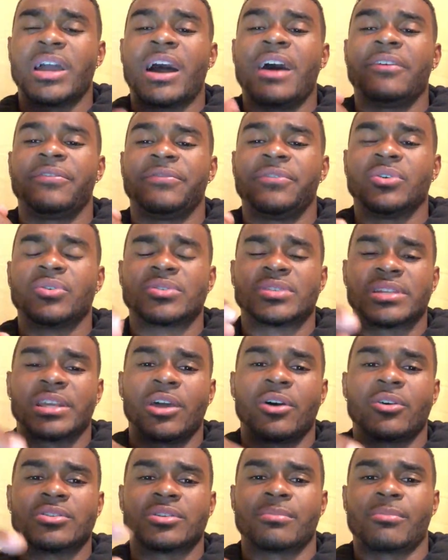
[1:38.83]
I feel,
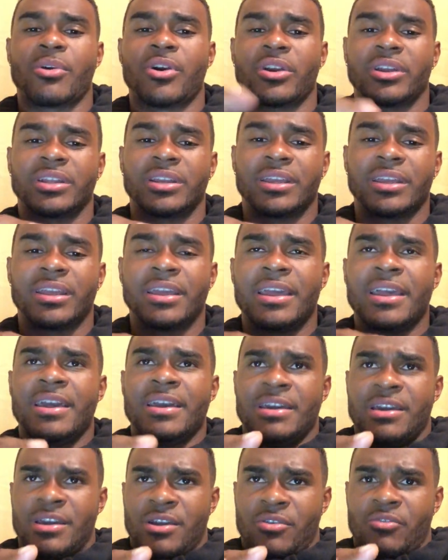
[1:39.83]
sales and marketing
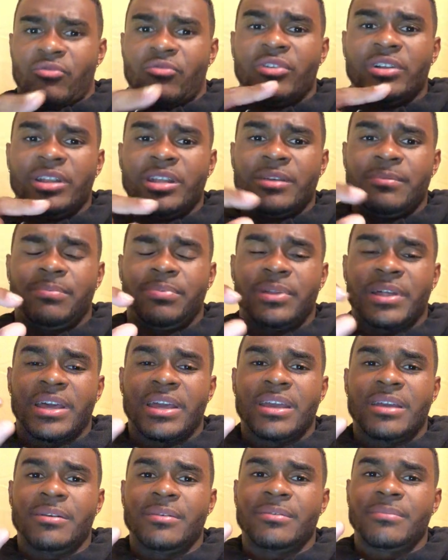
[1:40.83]
really
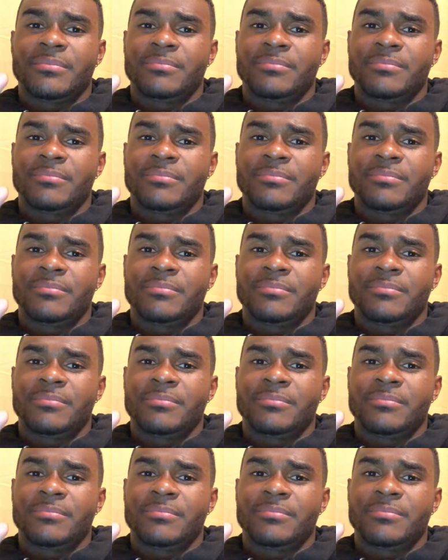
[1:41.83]
play